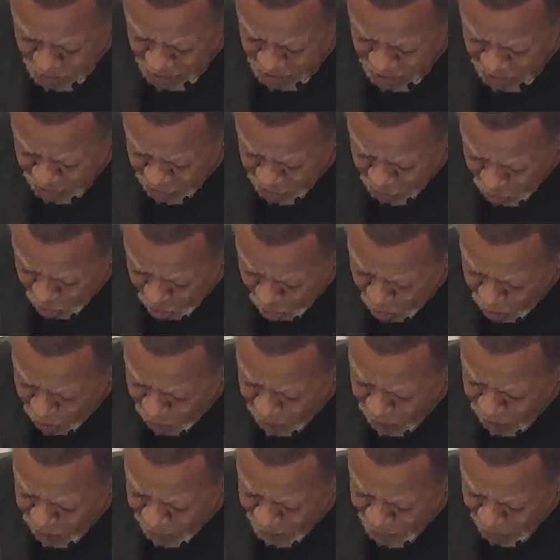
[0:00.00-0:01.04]
healing
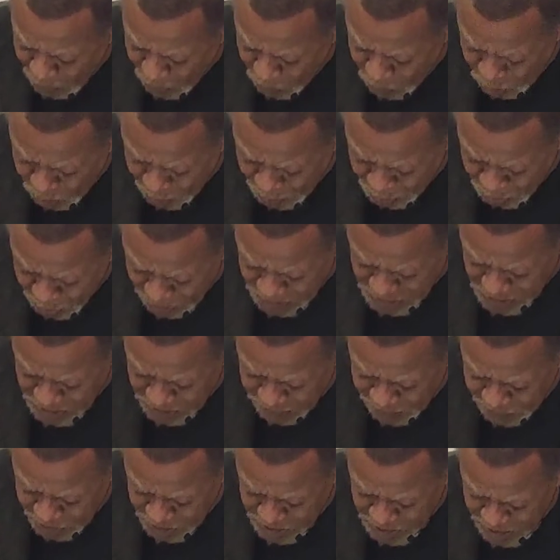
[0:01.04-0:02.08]
all that were oppressed
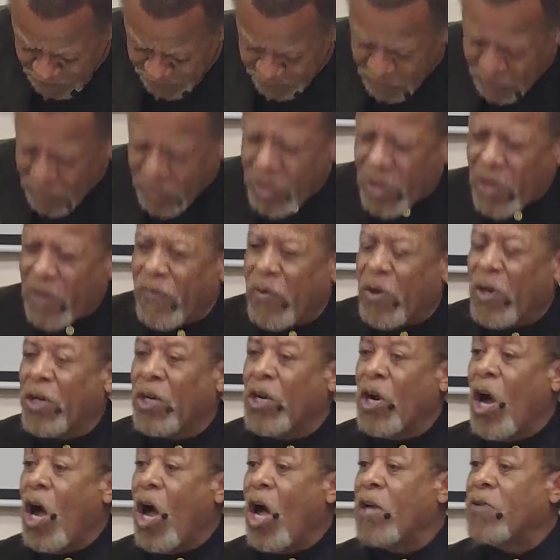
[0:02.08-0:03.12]
of the devil, for
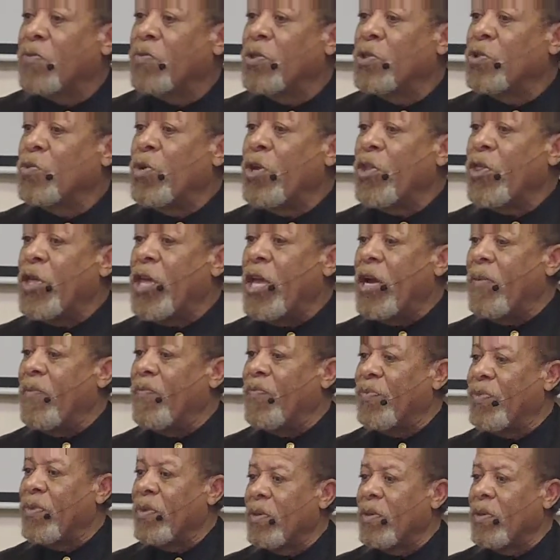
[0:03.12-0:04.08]
God was with him.